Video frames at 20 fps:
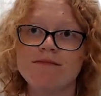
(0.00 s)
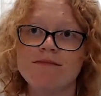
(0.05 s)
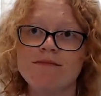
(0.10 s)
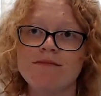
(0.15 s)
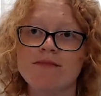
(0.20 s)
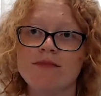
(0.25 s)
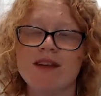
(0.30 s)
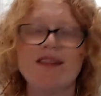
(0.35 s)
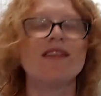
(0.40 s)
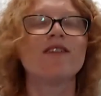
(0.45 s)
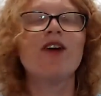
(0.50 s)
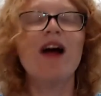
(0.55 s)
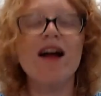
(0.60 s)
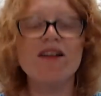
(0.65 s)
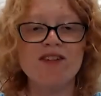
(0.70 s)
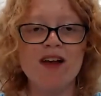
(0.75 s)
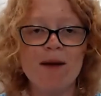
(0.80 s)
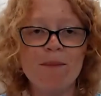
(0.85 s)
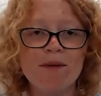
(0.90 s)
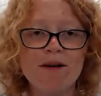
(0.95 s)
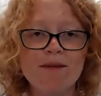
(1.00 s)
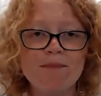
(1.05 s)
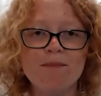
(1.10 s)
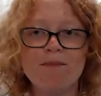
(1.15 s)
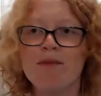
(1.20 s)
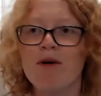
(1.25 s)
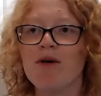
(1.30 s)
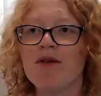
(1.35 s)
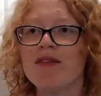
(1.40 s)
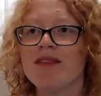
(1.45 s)
the grasshopper,
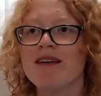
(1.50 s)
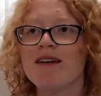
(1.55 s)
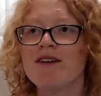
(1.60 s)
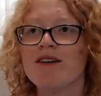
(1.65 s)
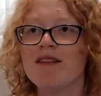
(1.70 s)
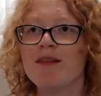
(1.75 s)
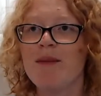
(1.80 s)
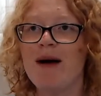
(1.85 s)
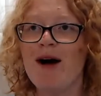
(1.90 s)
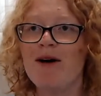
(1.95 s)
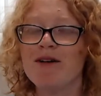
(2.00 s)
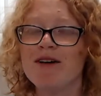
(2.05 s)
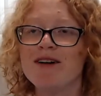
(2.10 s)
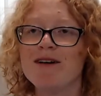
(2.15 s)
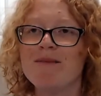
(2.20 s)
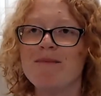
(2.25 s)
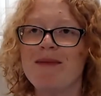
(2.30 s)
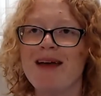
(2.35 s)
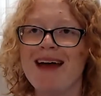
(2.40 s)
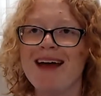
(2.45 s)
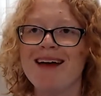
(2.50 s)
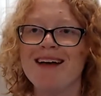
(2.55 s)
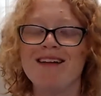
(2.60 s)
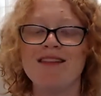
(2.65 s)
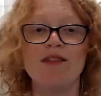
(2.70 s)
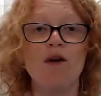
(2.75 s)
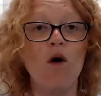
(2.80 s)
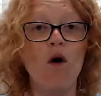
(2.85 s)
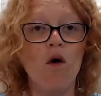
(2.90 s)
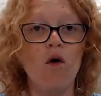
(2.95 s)
both the powder
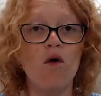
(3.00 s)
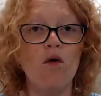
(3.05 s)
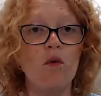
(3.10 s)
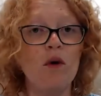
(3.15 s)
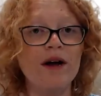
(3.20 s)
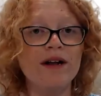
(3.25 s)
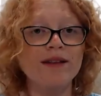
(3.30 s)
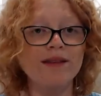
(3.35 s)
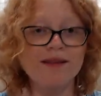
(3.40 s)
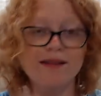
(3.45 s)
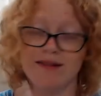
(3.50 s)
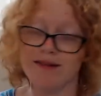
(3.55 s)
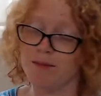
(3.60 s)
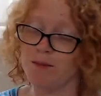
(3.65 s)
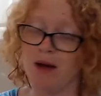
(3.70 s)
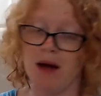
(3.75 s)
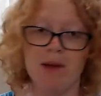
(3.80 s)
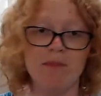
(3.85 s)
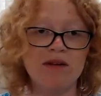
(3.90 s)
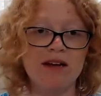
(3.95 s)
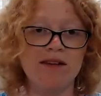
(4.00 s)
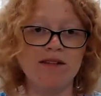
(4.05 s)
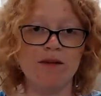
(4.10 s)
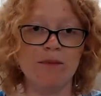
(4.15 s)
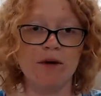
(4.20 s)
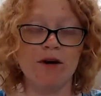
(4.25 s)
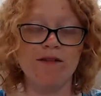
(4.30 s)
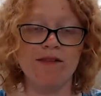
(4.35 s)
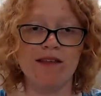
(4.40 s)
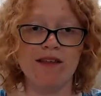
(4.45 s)
and the whole ones, tasted
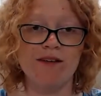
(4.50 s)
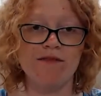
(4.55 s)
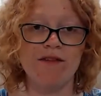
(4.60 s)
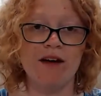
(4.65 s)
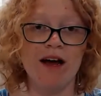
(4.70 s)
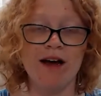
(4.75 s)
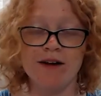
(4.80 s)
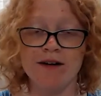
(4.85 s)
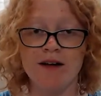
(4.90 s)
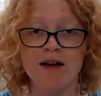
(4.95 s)
perfectly fine.